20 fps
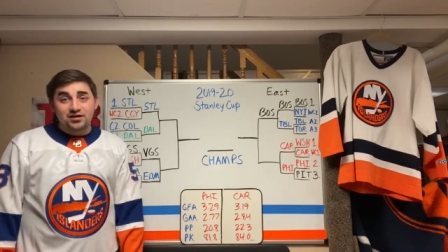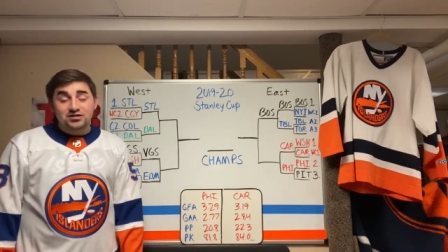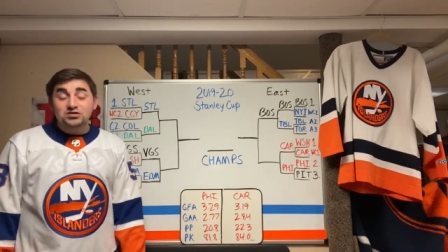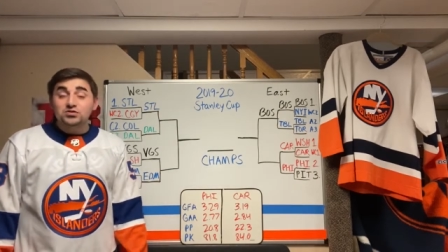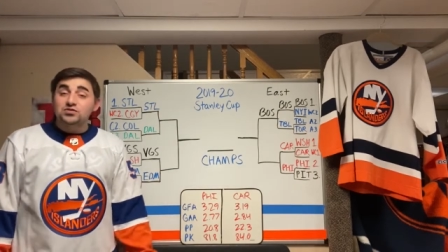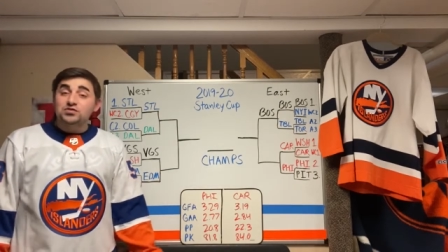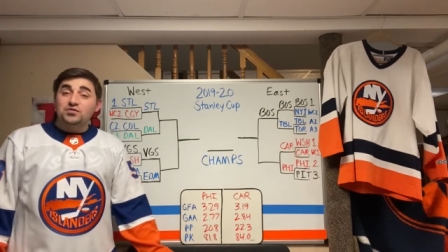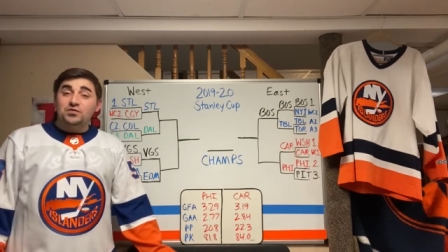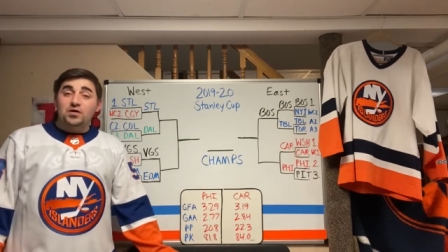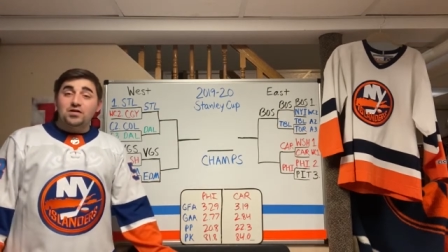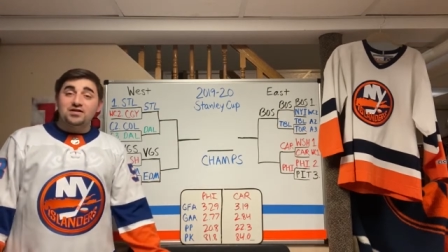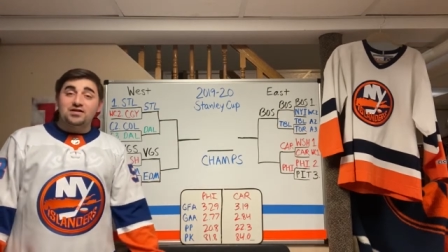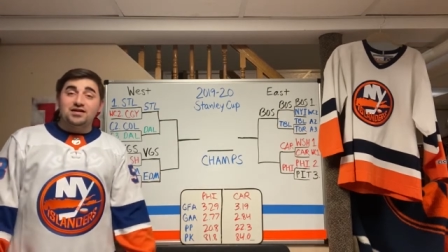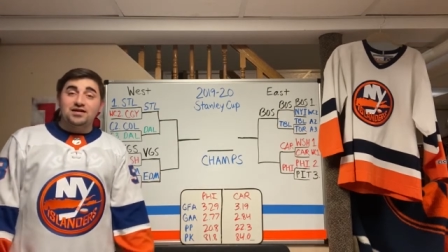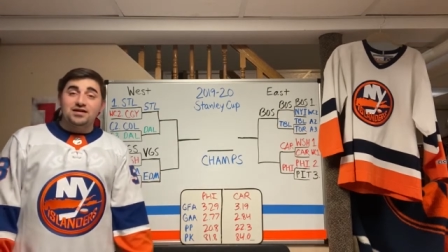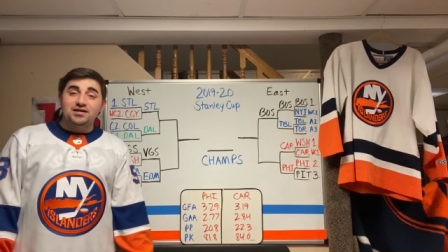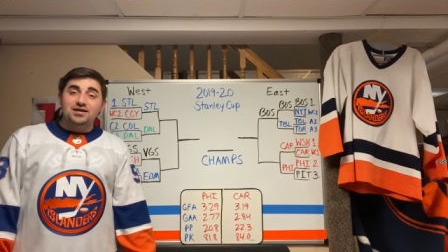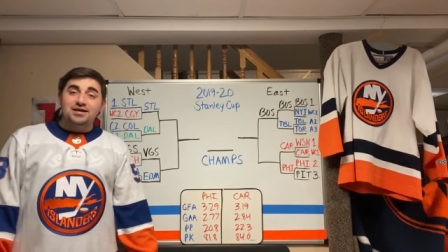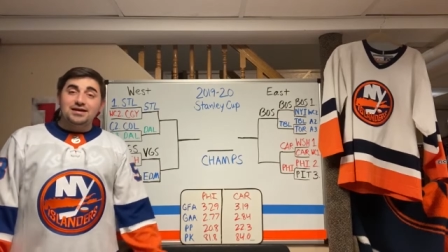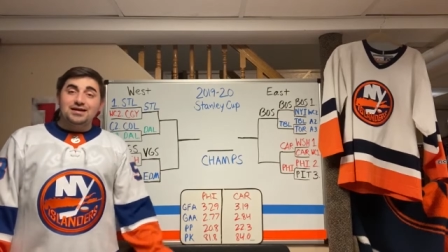so it's fun to
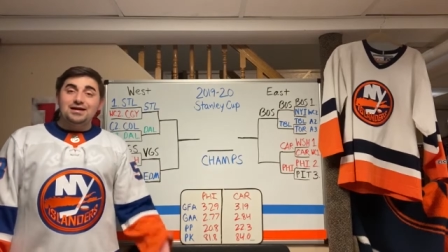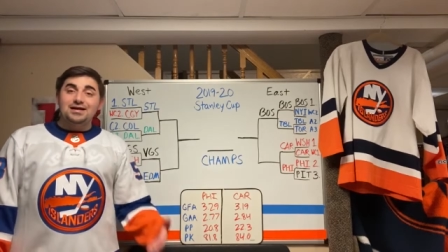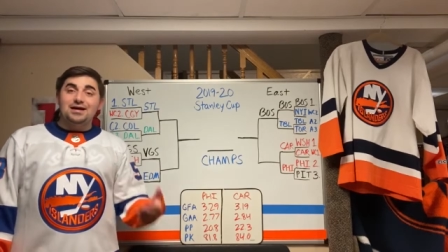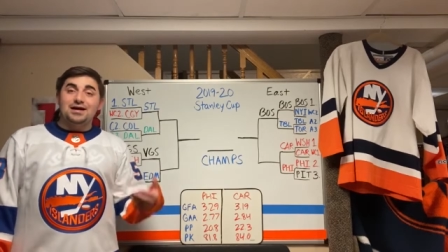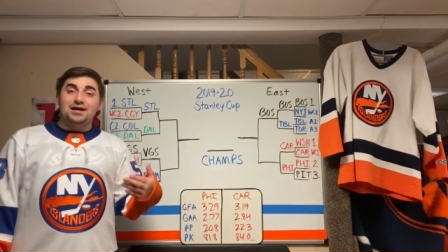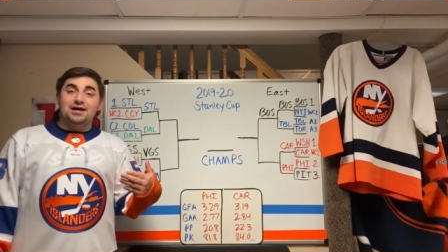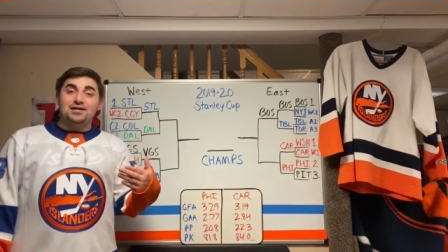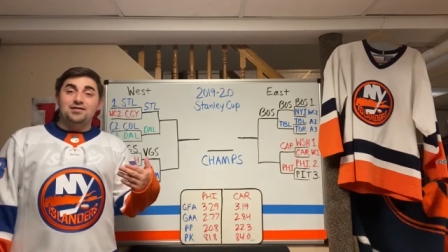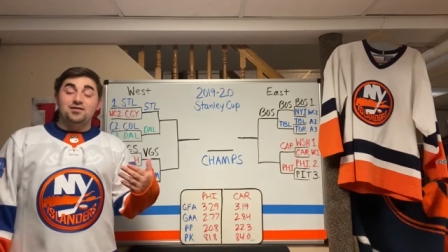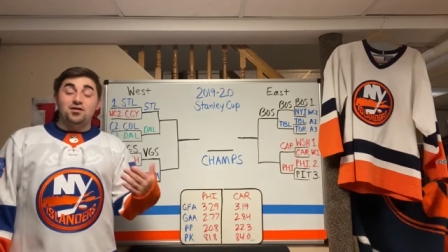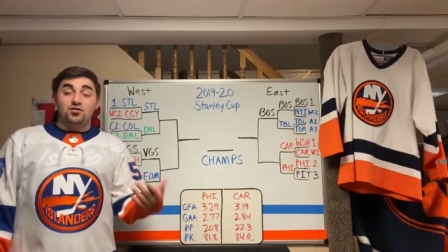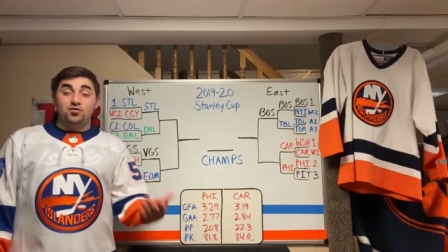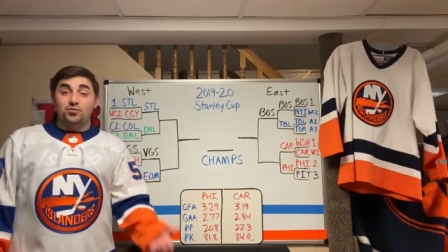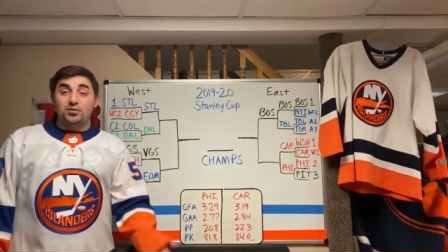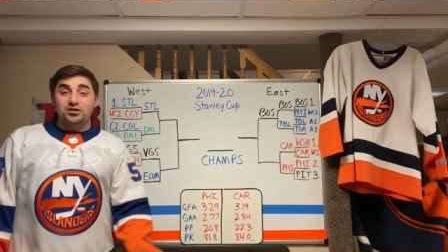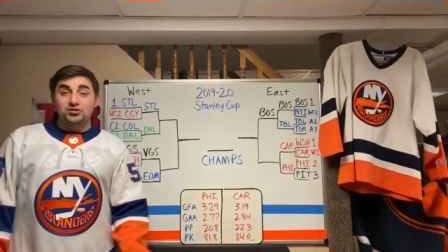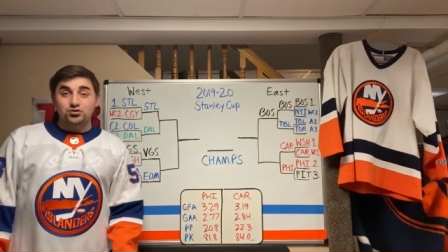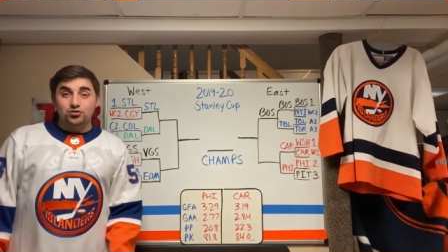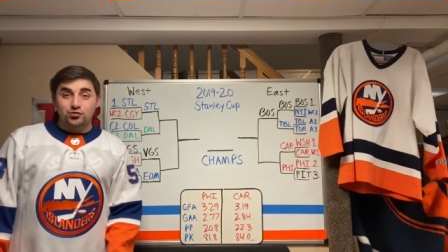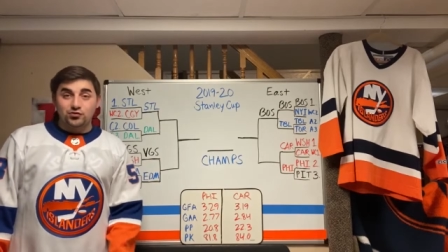get uh, the other
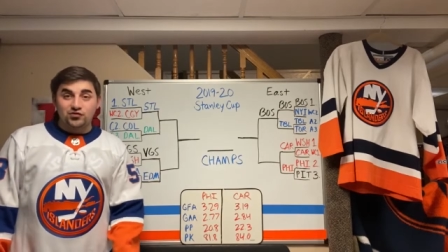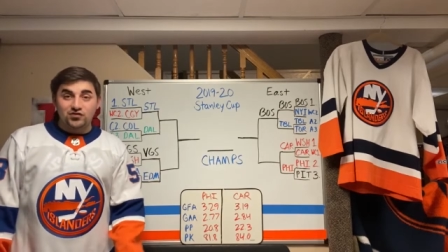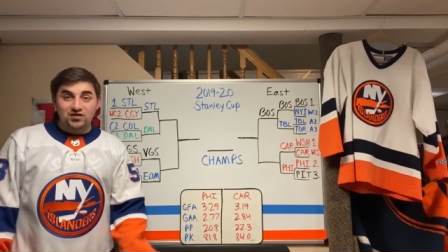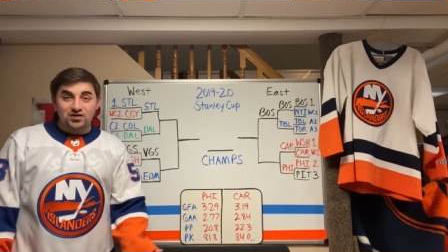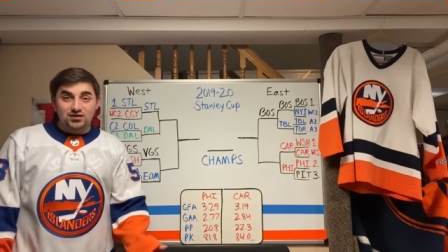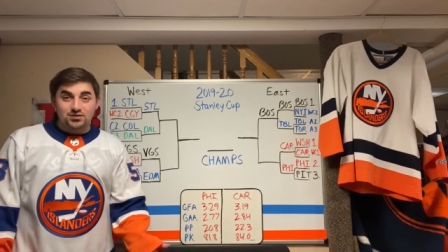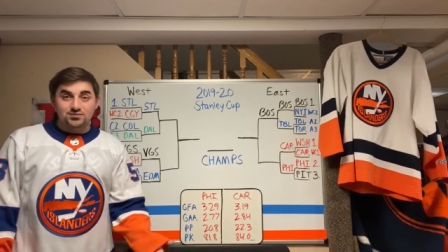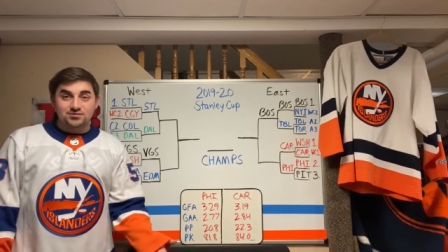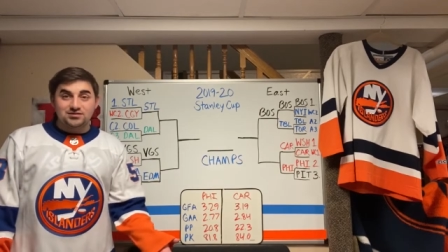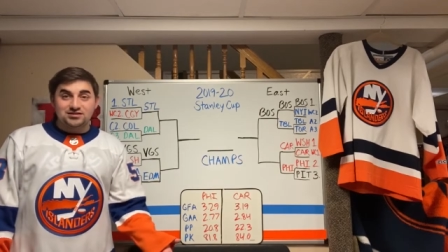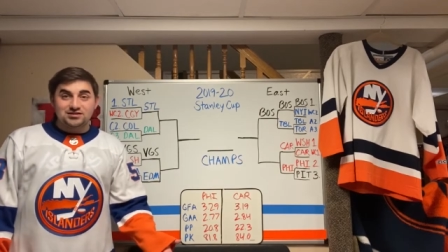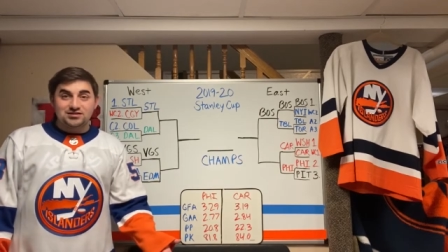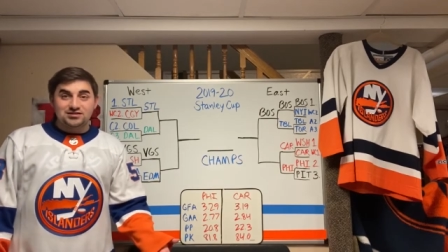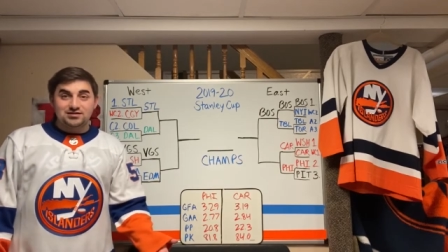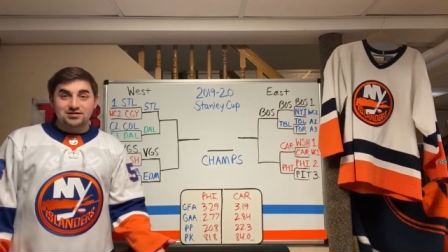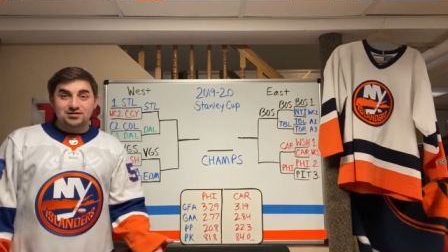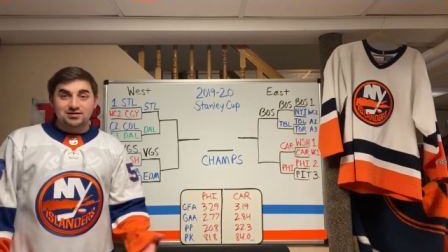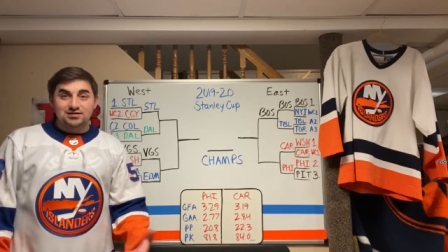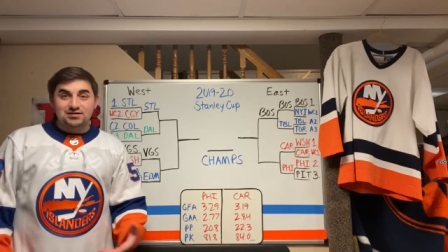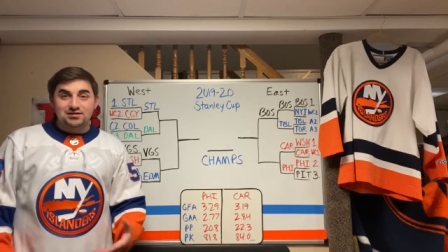Metro teams,